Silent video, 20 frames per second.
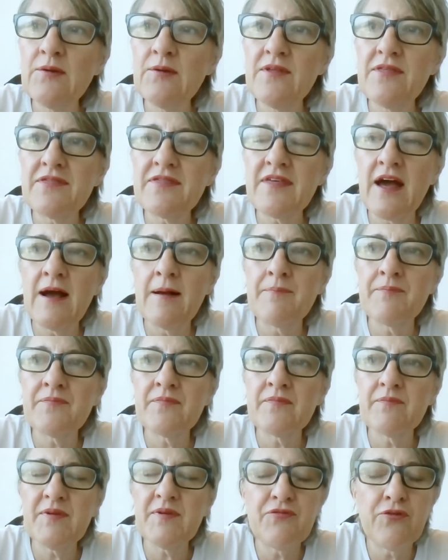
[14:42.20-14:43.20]
with
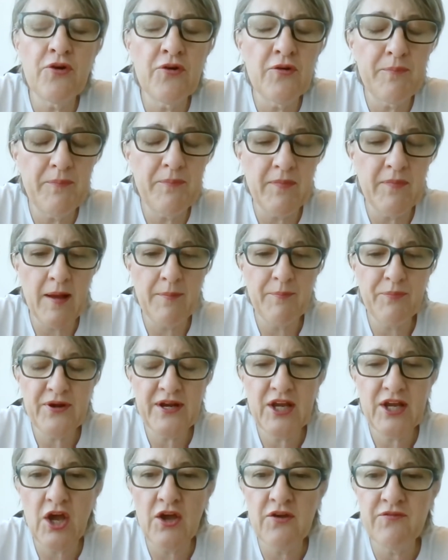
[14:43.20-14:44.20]
before
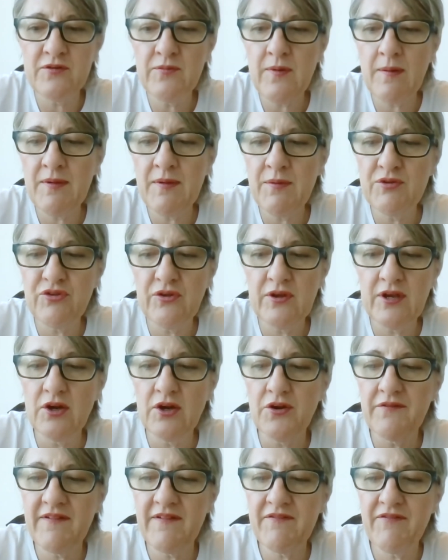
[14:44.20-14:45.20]
pre-COVID, when we were doing a
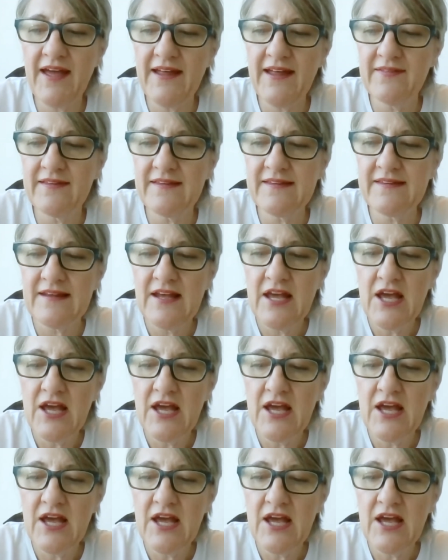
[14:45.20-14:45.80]
lot of events.